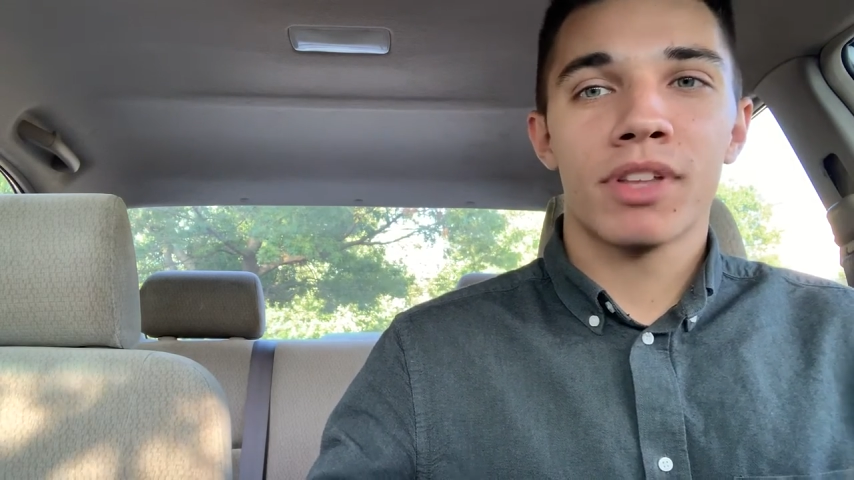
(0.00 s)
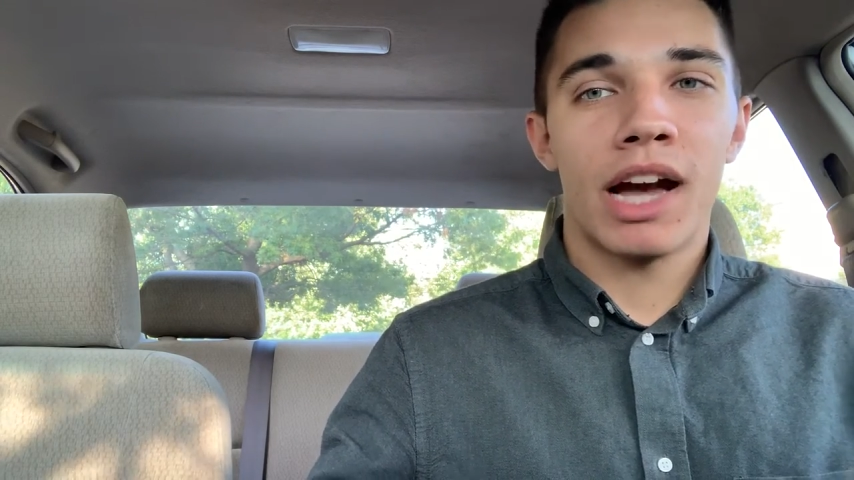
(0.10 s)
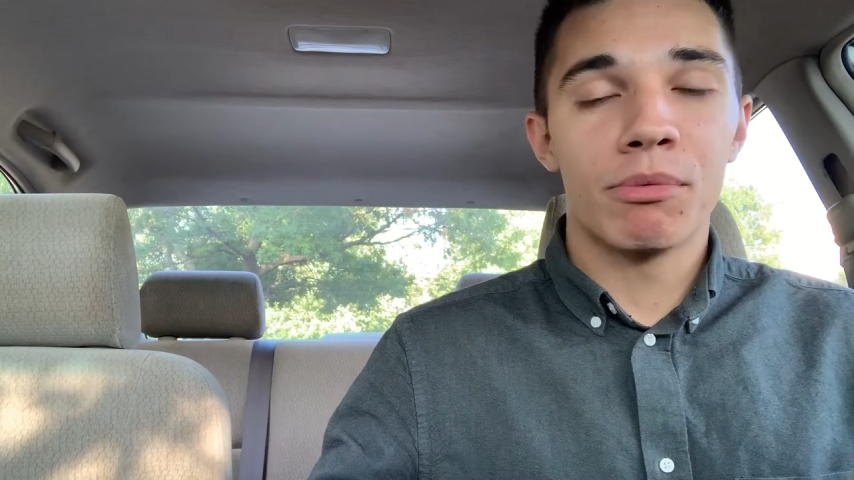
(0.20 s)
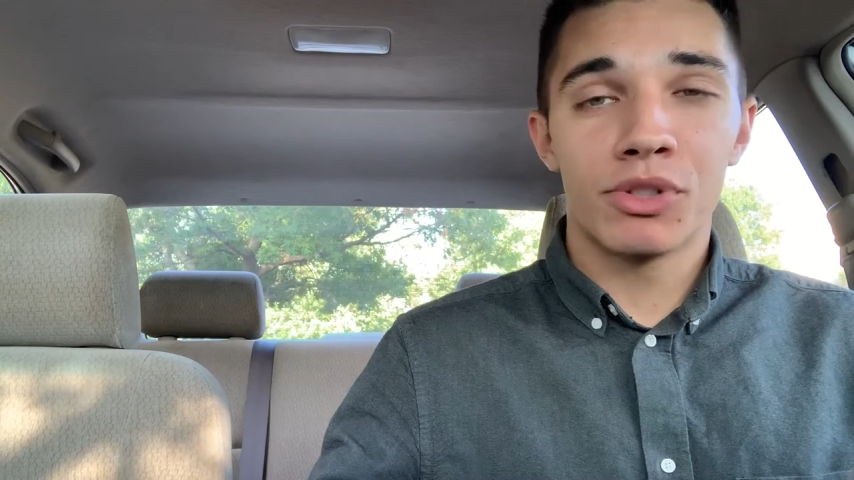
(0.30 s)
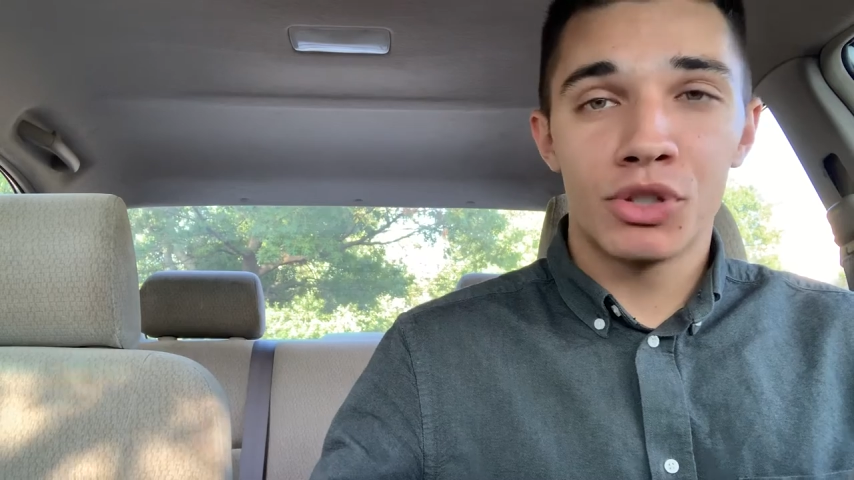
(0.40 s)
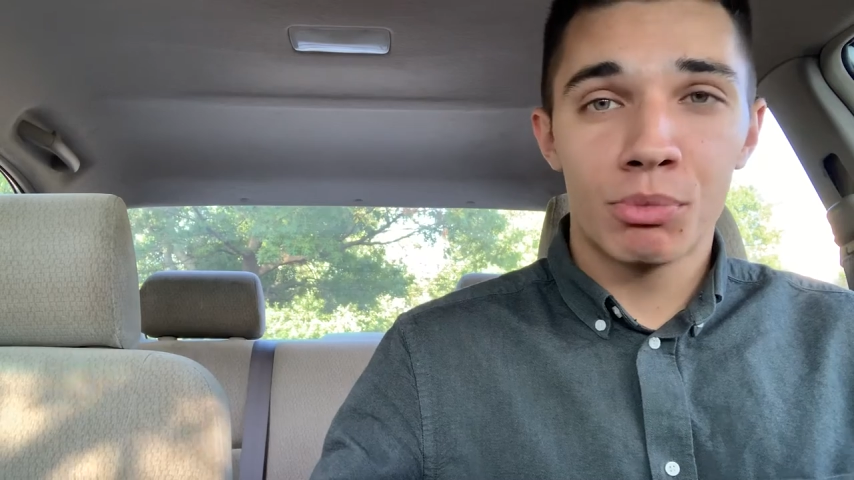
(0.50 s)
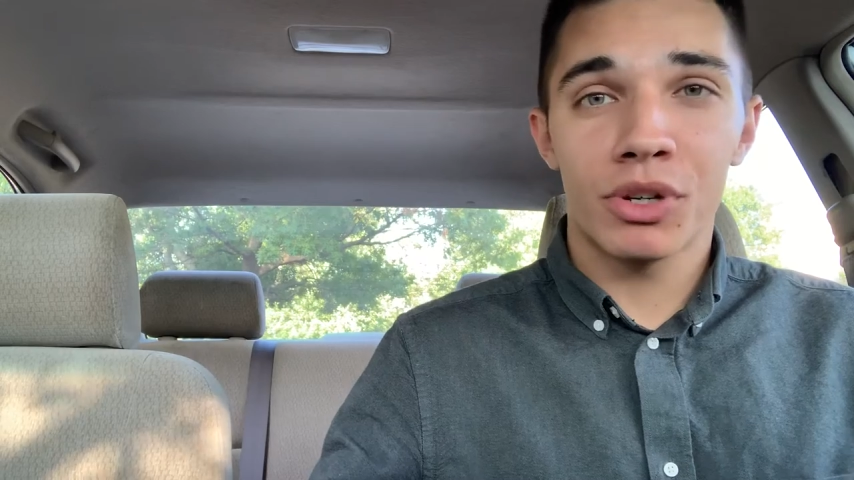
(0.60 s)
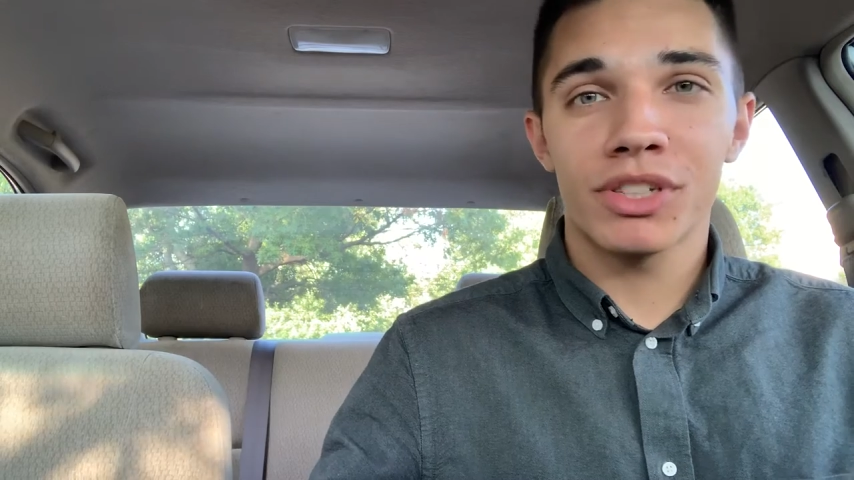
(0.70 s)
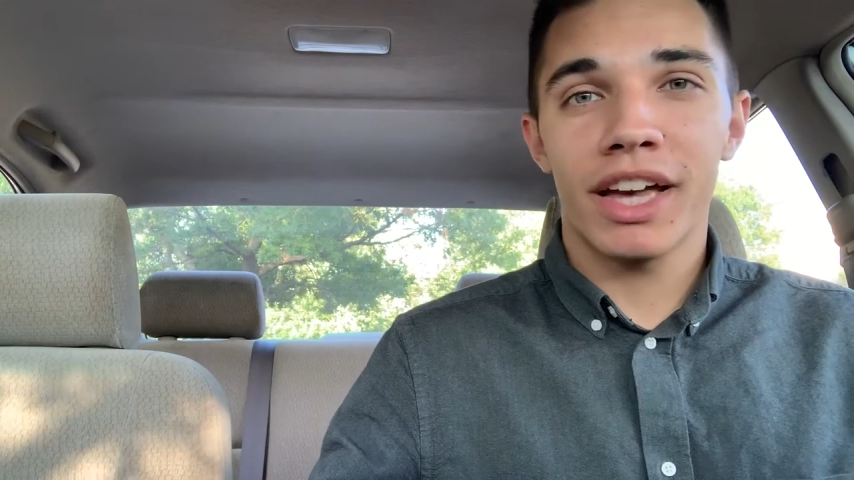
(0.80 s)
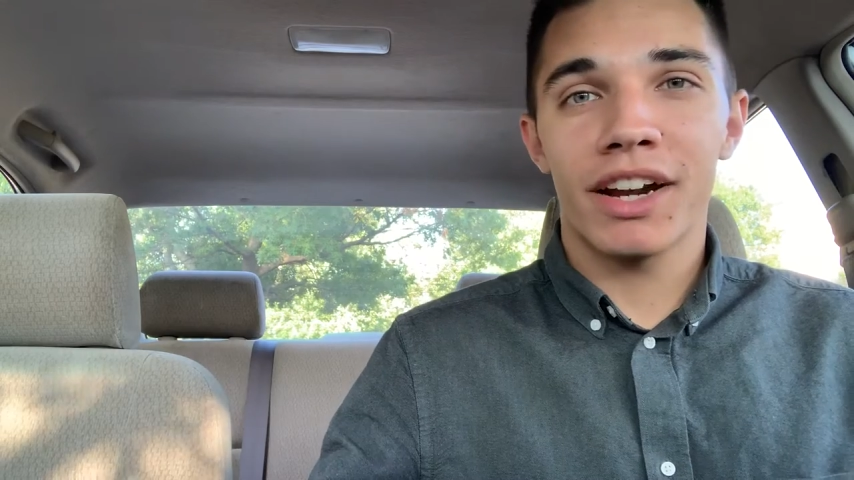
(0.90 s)
I'm
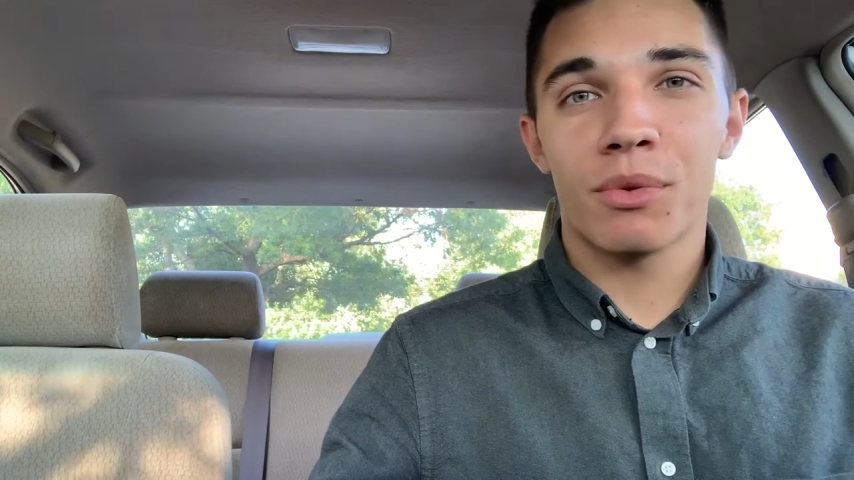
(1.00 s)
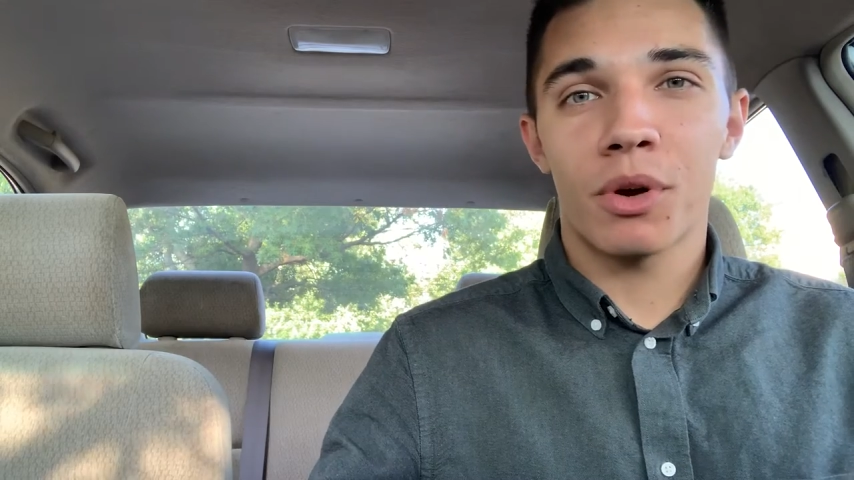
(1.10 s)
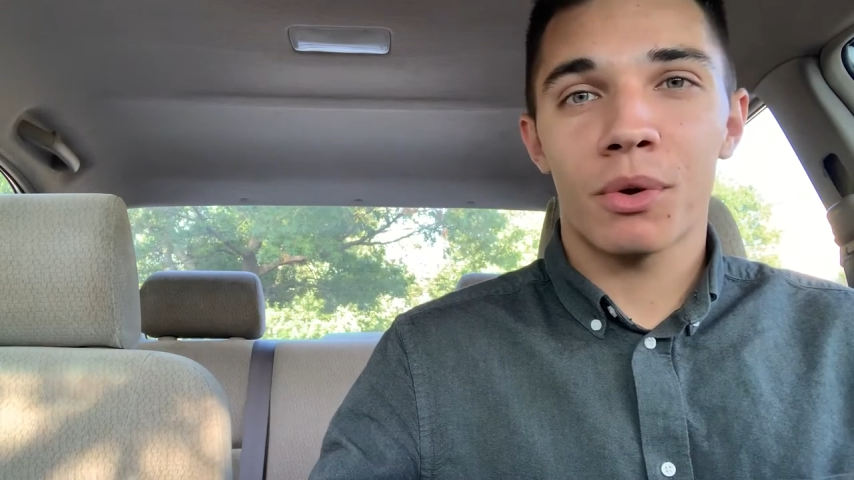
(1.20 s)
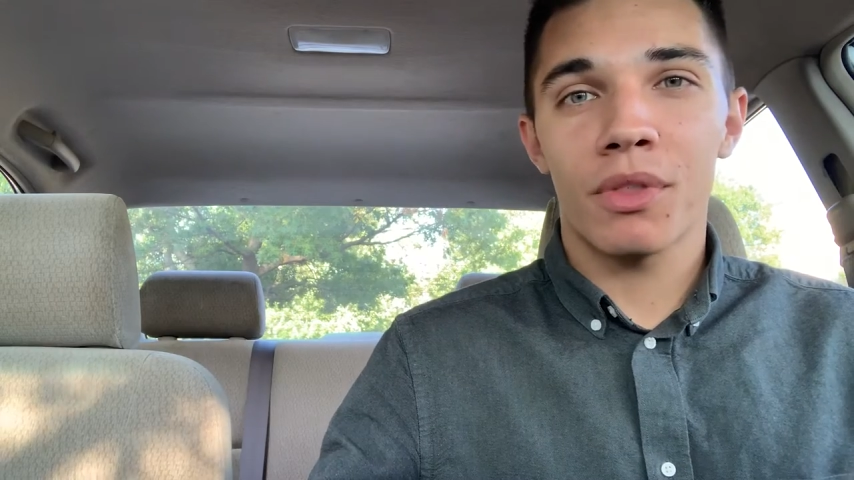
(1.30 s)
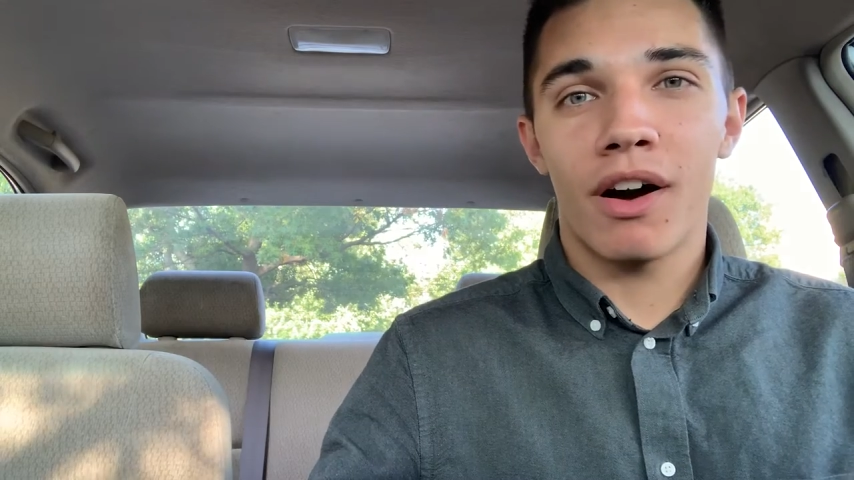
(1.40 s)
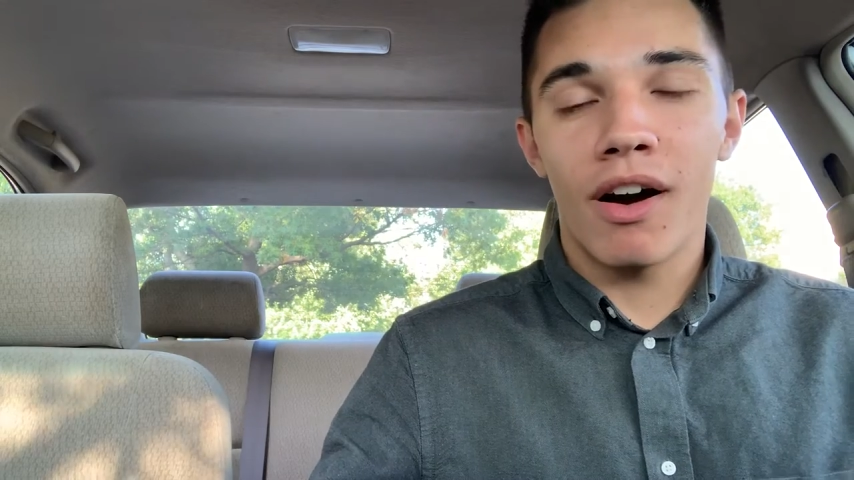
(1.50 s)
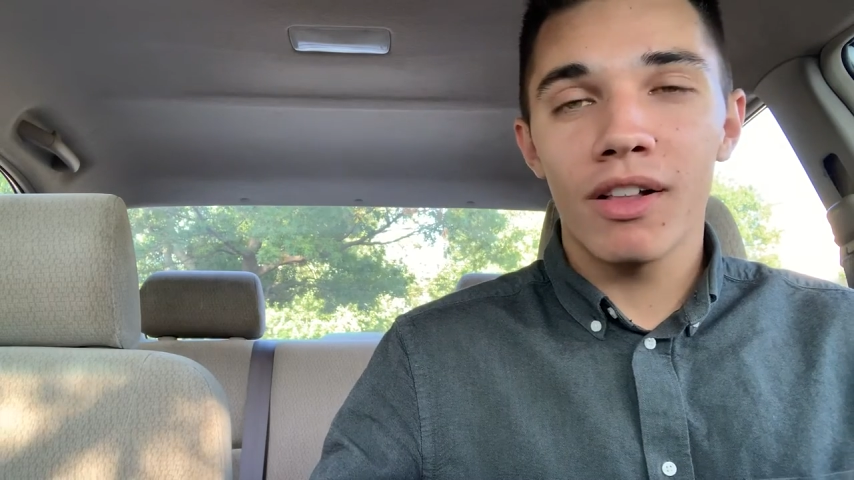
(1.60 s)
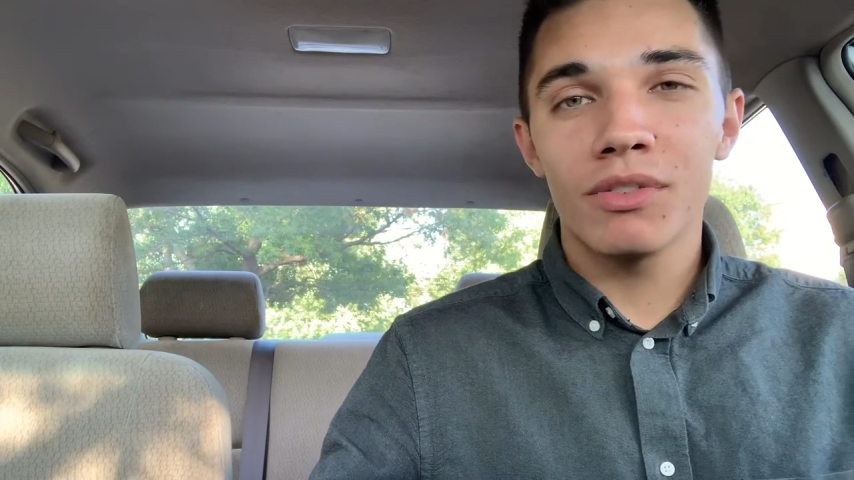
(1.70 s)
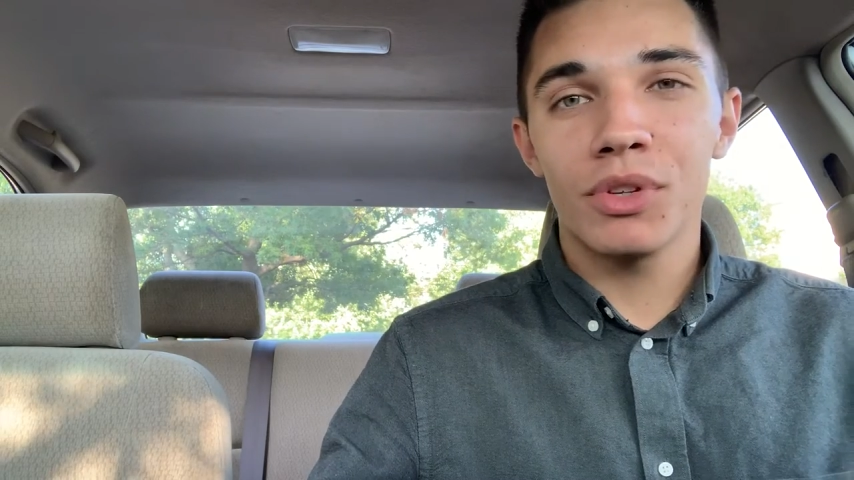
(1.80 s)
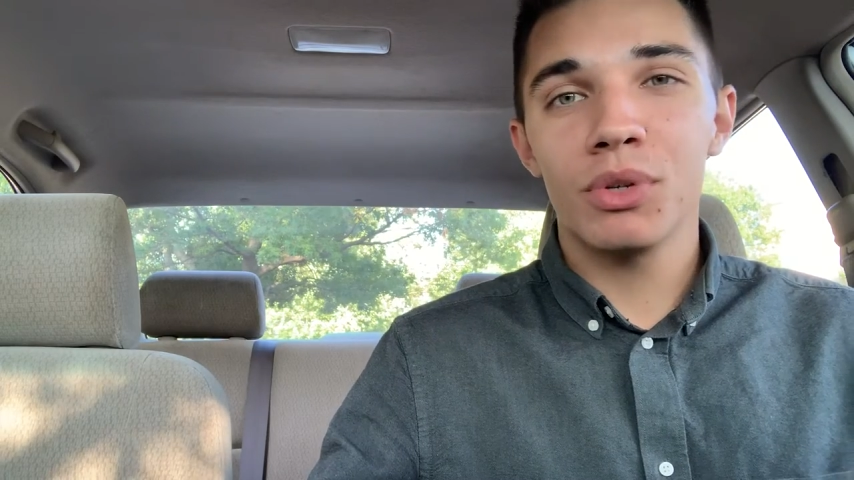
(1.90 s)
super excited to work with
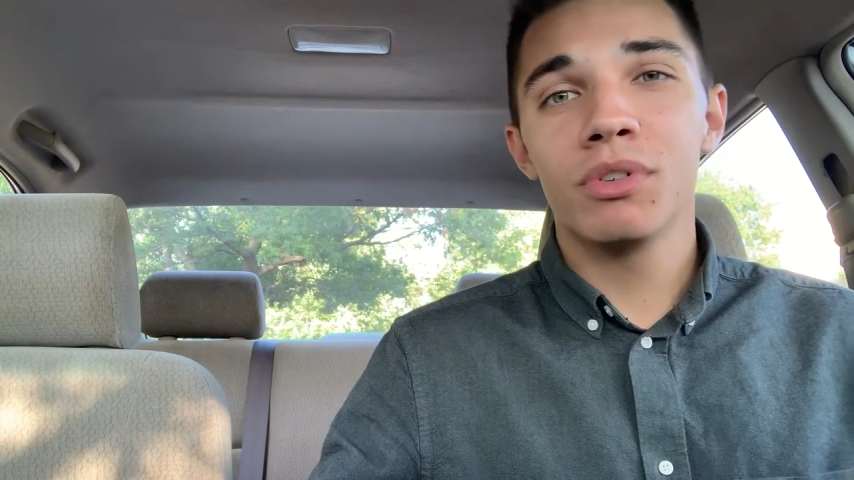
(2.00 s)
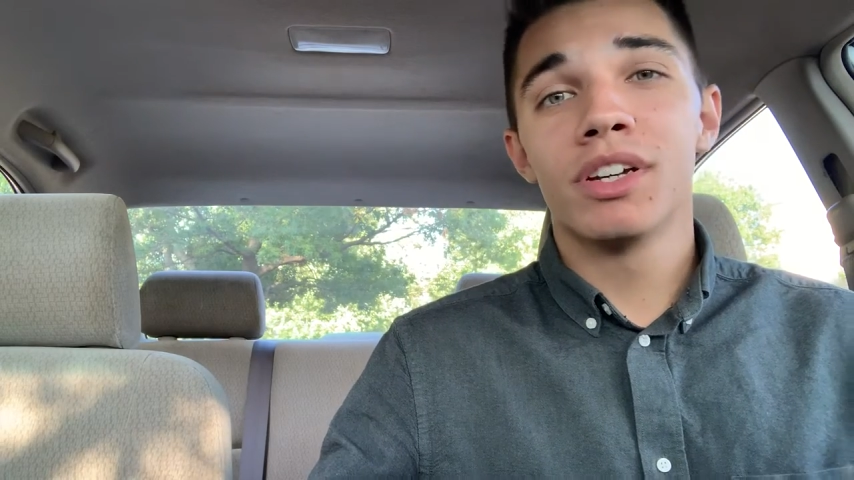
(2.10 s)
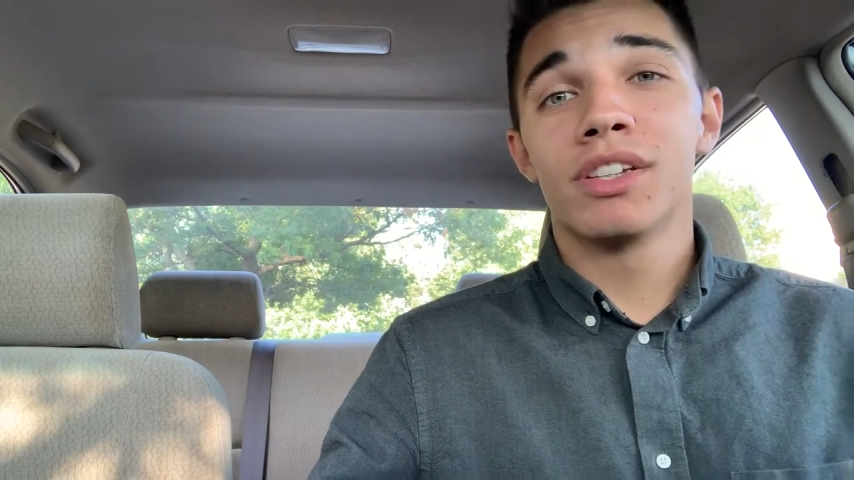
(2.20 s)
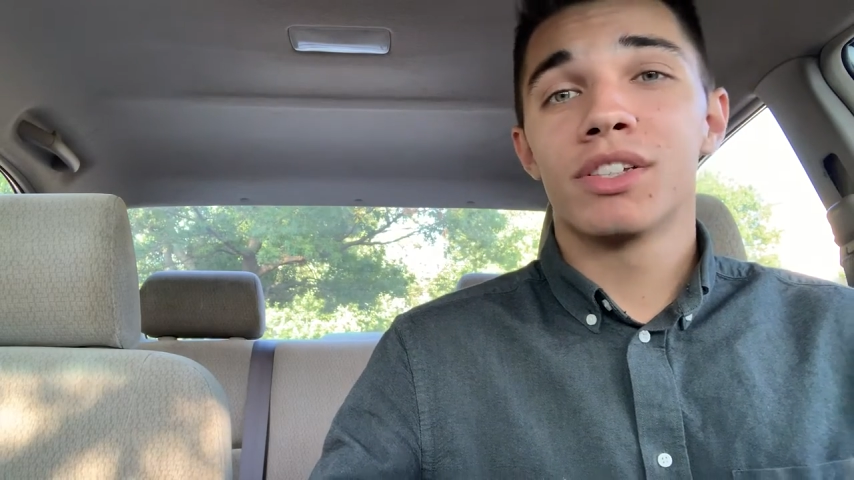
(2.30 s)
all of you.